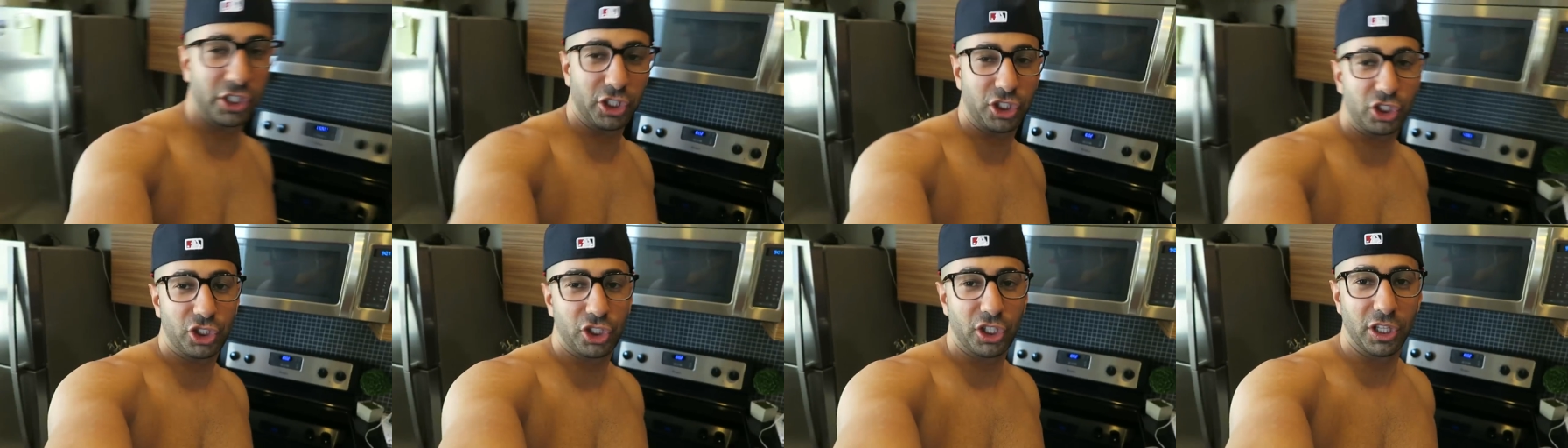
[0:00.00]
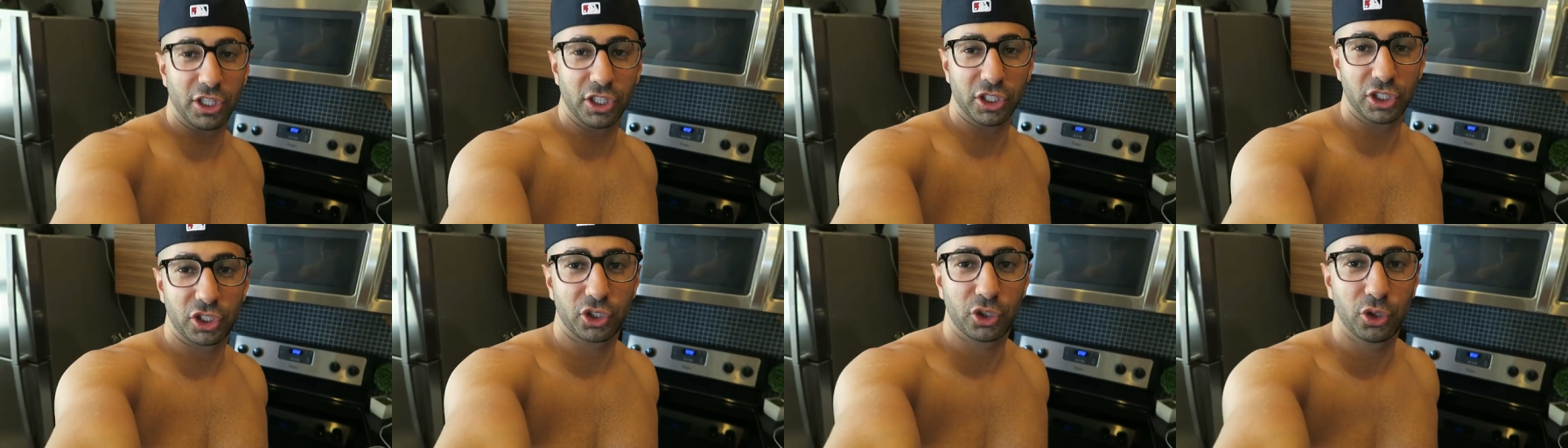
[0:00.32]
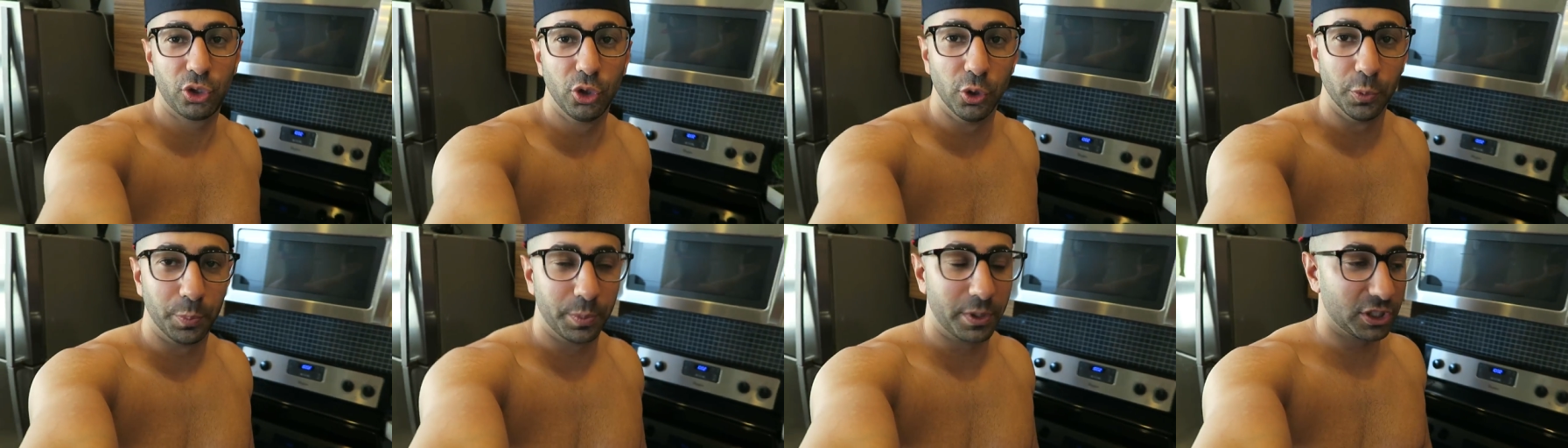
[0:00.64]
your there's
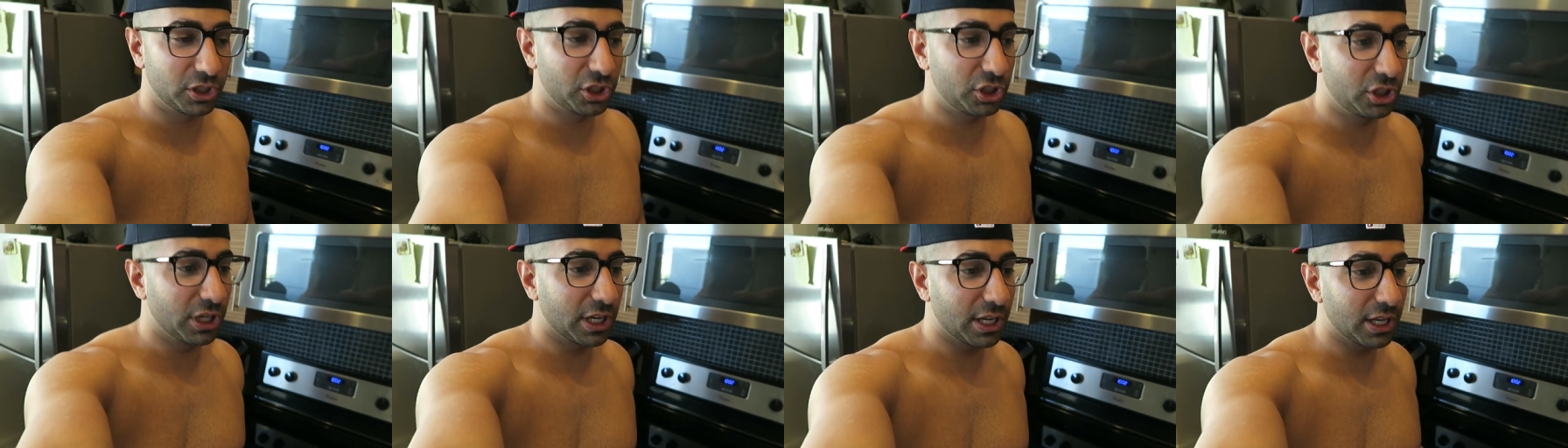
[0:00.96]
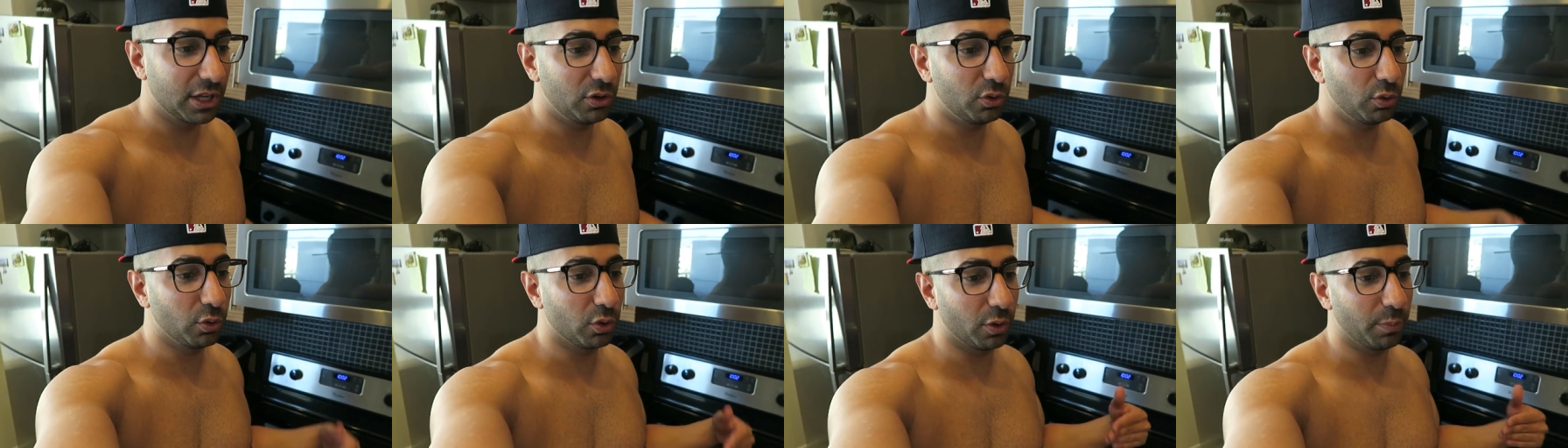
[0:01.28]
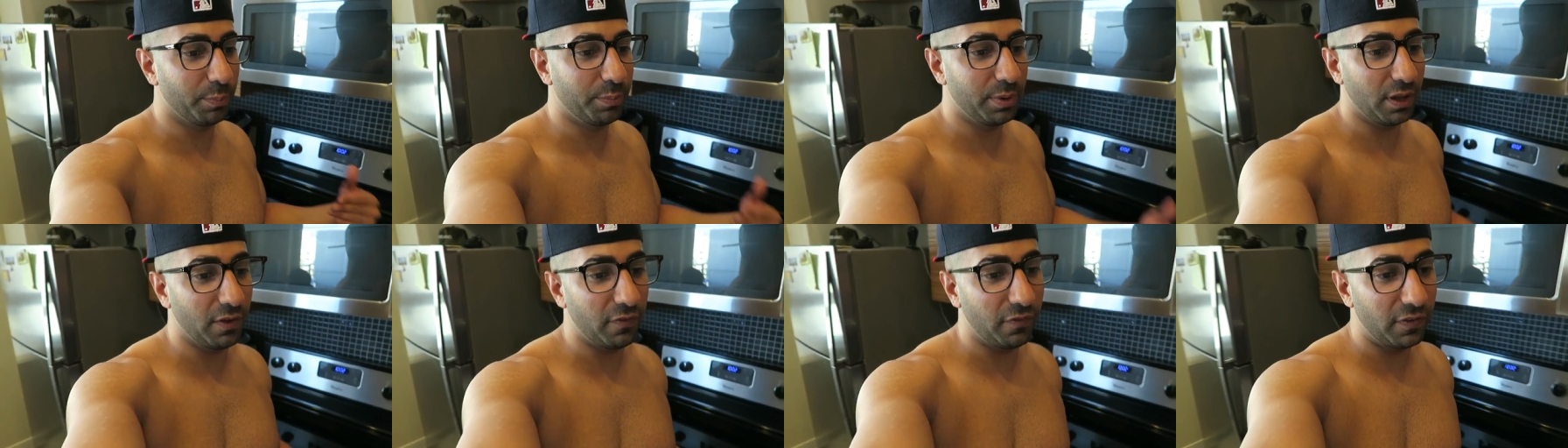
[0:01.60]
soup. There's chicken noodle
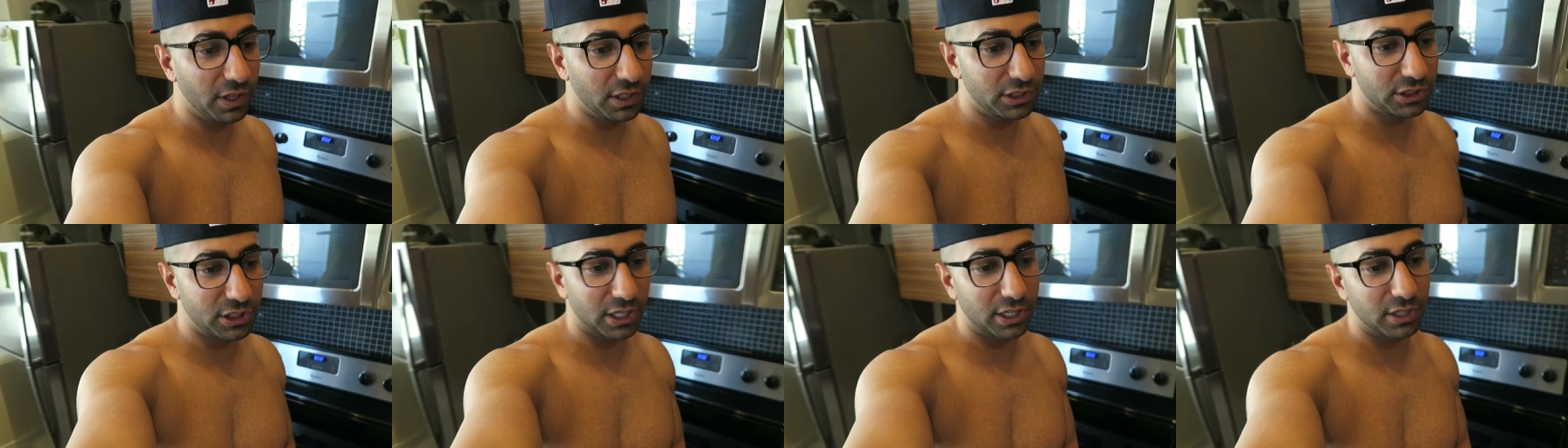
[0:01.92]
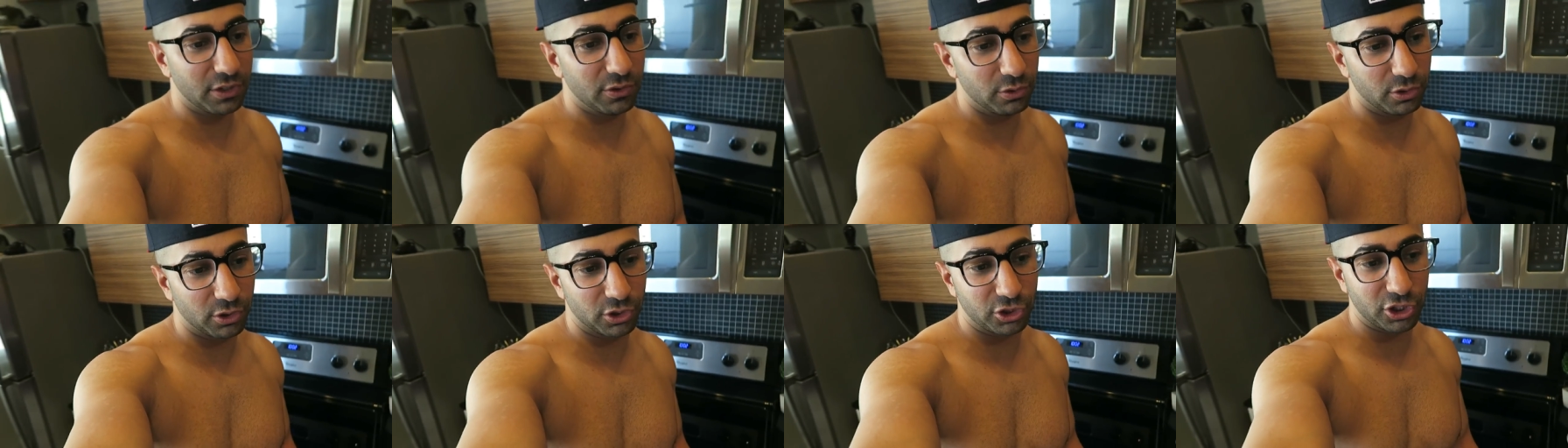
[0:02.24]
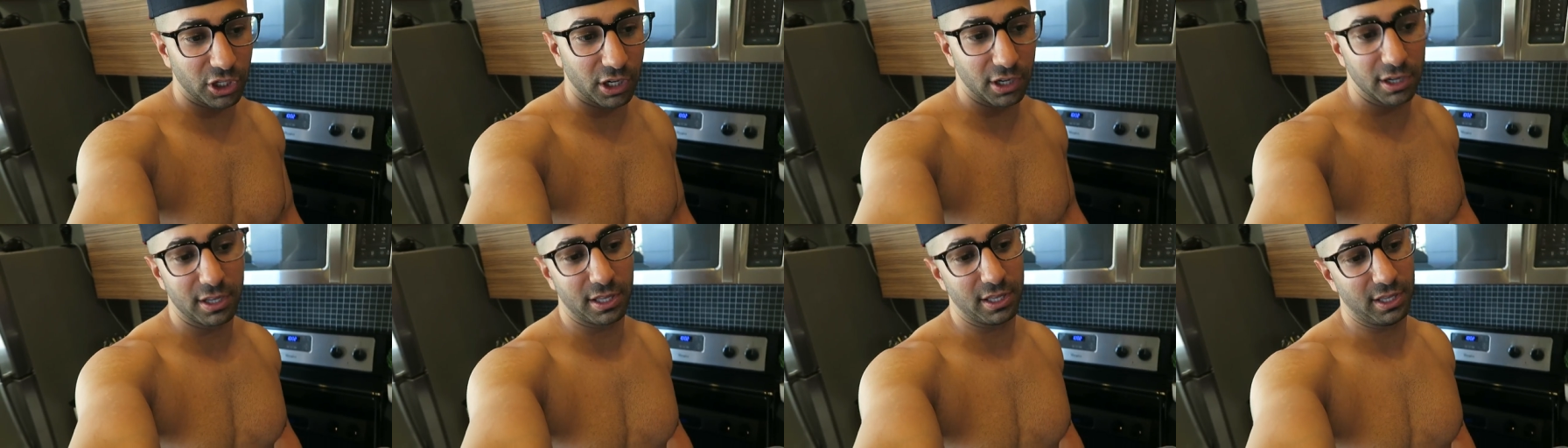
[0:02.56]
beefy, chicken noodle
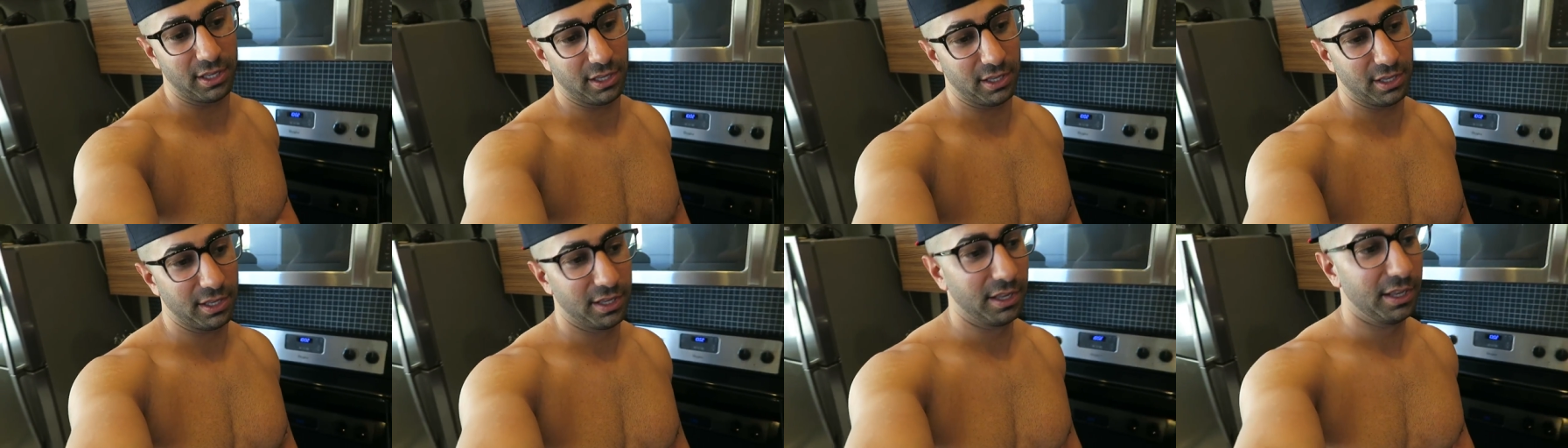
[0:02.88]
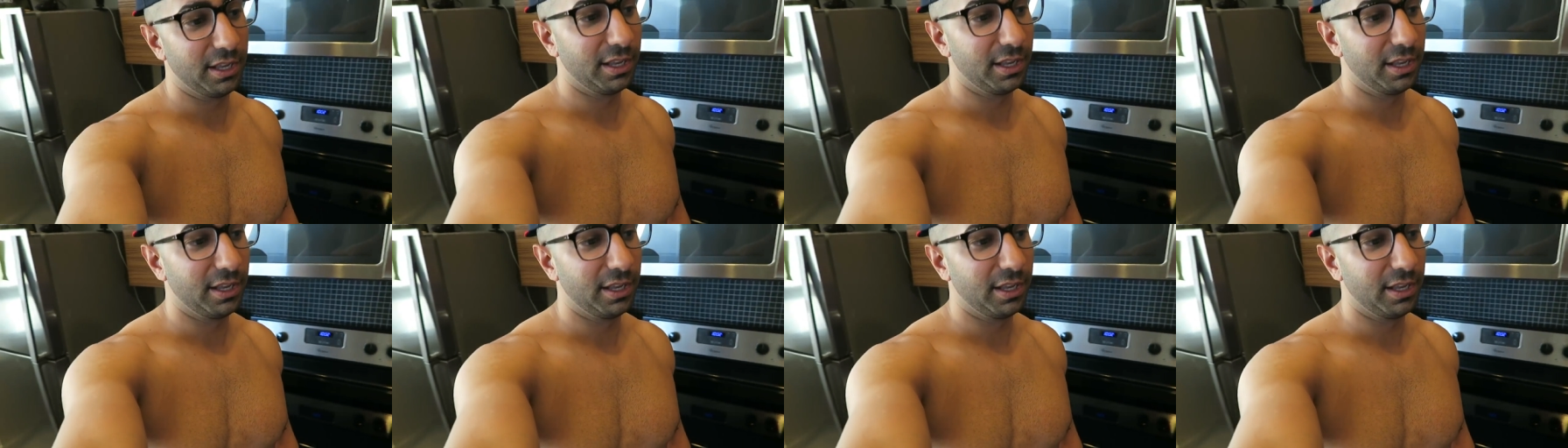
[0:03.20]
chunky,